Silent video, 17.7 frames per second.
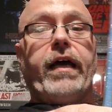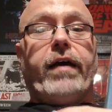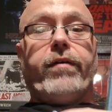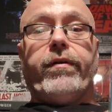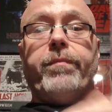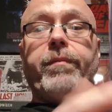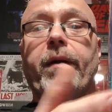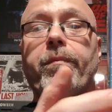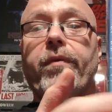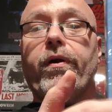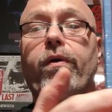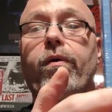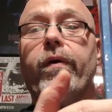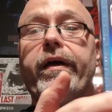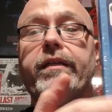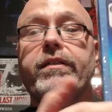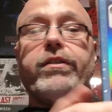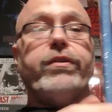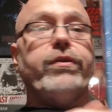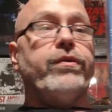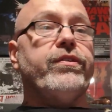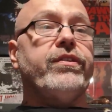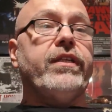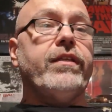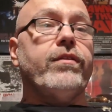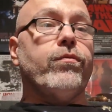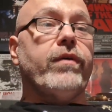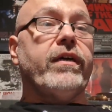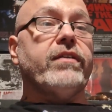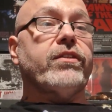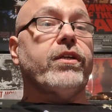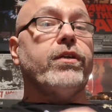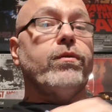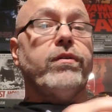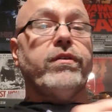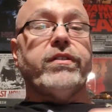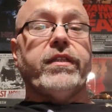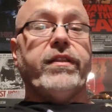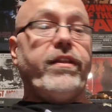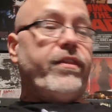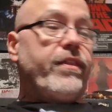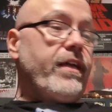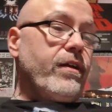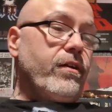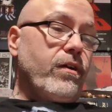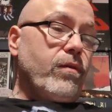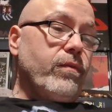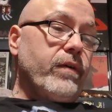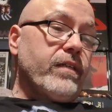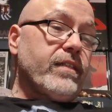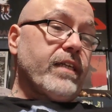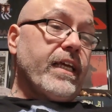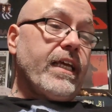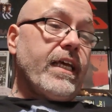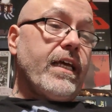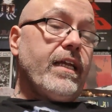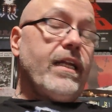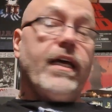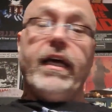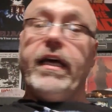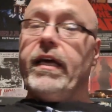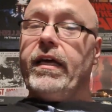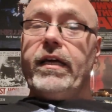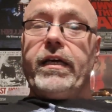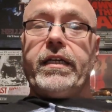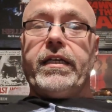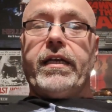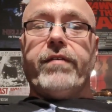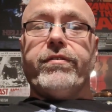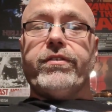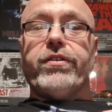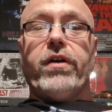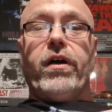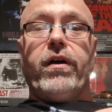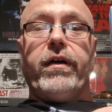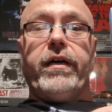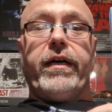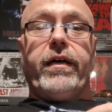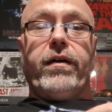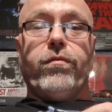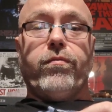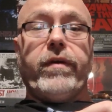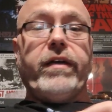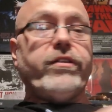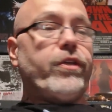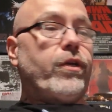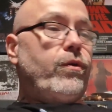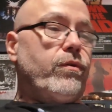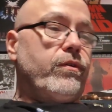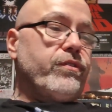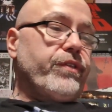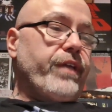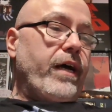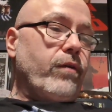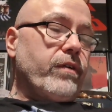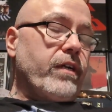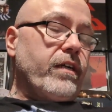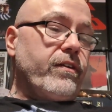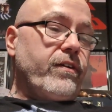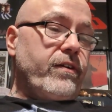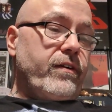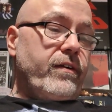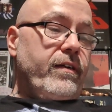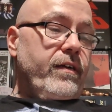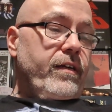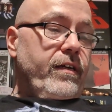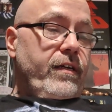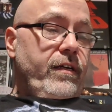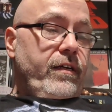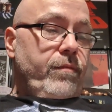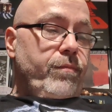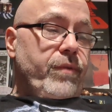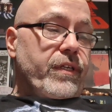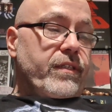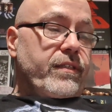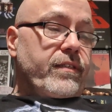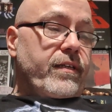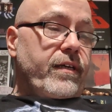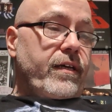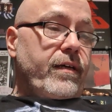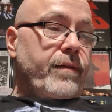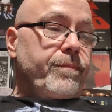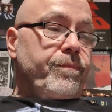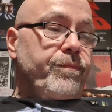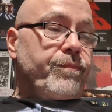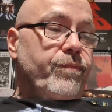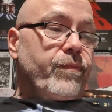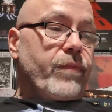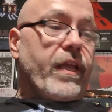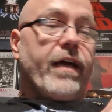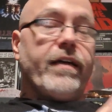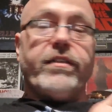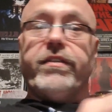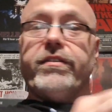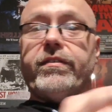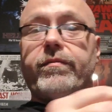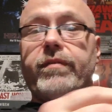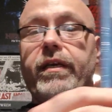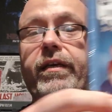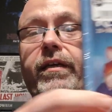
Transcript: I remember going to see the Rescuers in the theater as a kid. Never saw uh, Rescuers Down Under, but uh, yeah, just